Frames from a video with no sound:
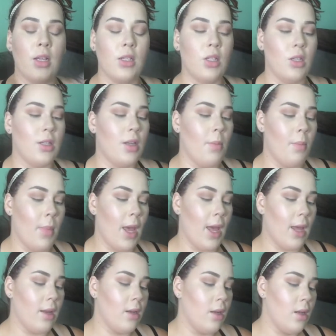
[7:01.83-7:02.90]
It's just a
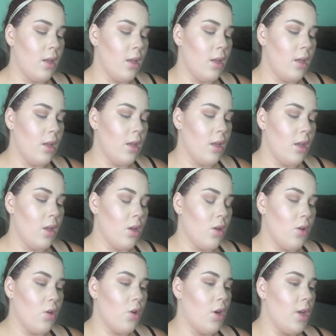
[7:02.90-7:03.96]
matte,
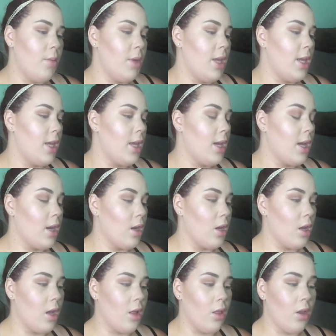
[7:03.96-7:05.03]
creamy kind of
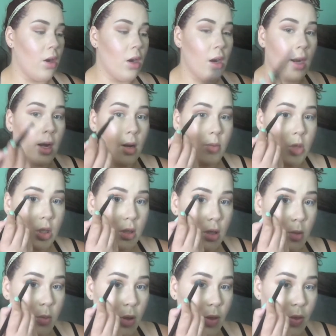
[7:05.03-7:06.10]
color, and I'm just
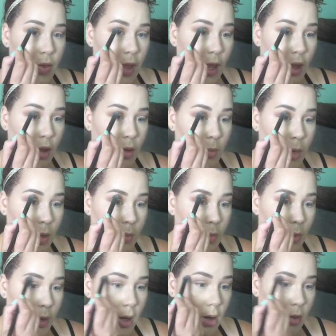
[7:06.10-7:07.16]
going to put that on my
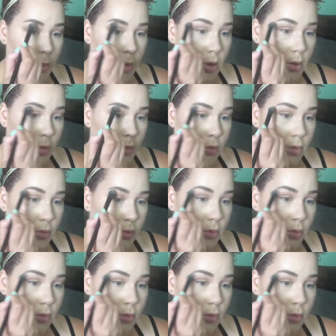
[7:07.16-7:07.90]
brow bone.